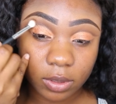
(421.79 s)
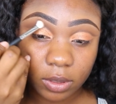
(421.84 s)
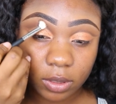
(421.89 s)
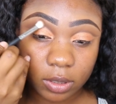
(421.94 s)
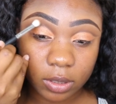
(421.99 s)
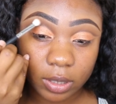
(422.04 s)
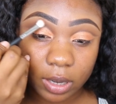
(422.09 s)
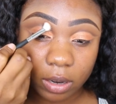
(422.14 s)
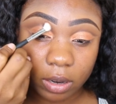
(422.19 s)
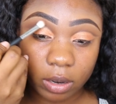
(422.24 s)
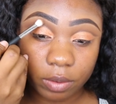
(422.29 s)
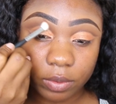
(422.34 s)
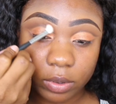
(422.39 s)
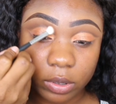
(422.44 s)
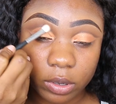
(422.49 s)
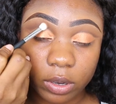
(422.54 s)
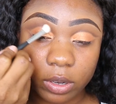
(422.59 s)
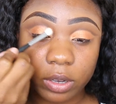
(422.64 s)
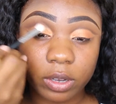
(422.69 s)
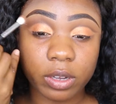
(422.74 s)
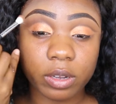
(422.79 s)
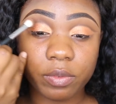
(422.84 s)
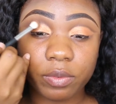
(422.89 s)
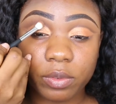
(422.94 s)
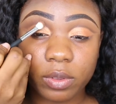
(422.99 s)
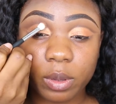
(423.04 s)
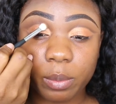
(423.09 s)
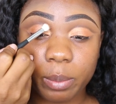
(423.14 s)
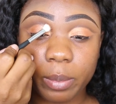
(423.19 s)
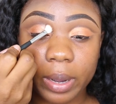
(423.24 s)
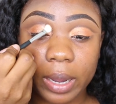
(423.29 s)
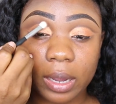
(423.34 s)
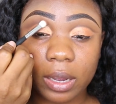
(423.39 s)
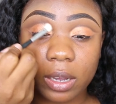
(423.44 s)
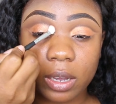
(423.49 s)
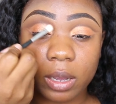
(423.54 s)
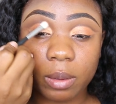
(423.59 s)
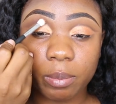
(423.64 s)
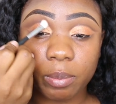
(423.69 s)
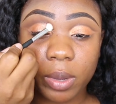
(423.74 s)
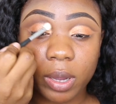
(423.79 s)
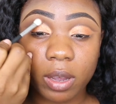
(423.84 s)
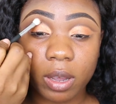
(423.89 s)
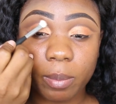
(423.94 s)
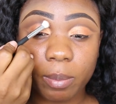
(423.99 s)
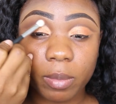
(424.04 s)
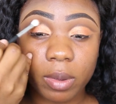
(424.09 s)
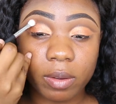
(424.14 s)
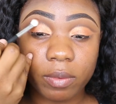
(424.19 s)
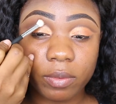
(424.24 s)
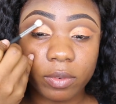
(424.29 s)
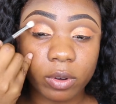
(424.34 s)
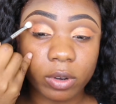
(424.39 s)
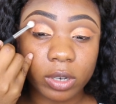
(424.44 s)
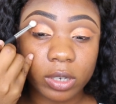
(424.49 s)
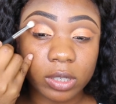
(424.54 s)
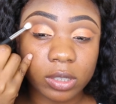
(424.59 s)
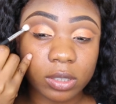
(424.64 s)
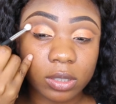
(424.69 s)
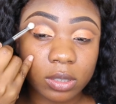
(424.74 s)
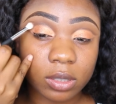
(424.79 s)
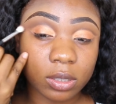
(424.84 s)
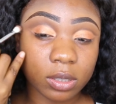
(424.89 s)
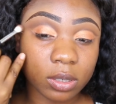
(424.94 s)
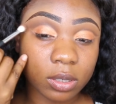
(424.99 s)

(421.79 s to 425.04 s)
because I don't even know if the mic can pick up my voice.